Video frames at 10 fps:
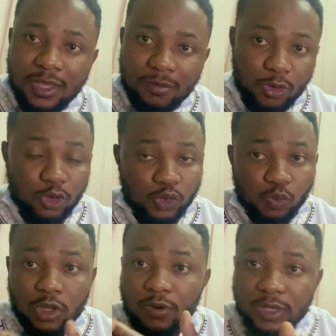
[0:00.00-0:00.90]
because
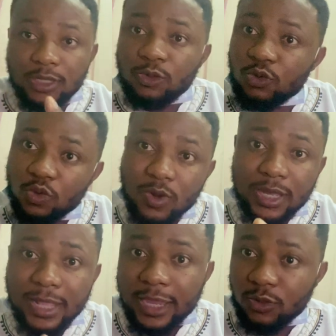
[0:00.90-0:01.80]
we already know you
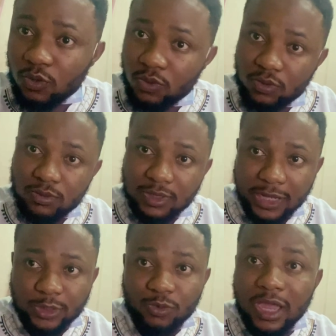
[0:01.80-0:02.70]
and i know
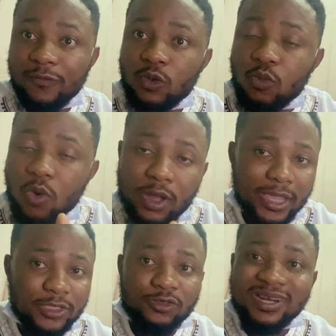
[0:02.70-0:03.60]
that we have to work
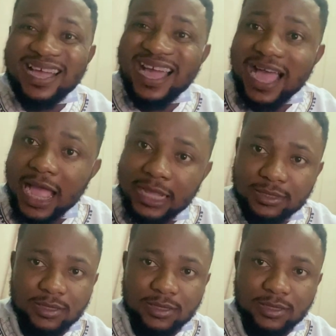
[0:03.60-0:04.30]
extra hard